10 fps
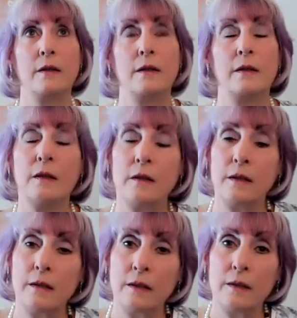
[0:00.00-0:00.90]

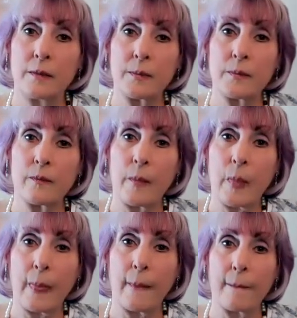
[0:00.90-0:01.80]

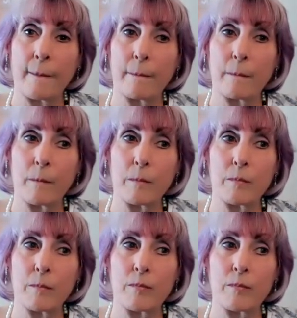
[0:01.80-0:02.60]
This person isn't speaking.